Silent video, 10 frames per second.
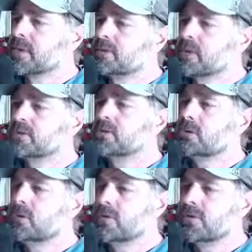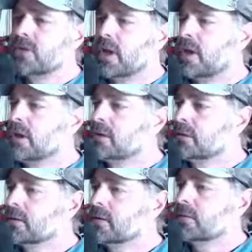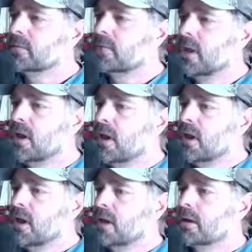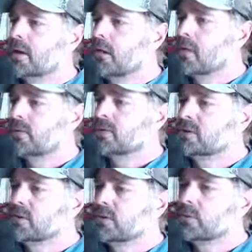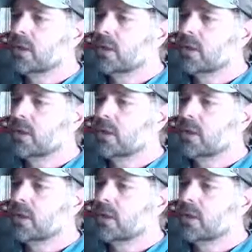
So it's New Year's Eve day. Going to go over to some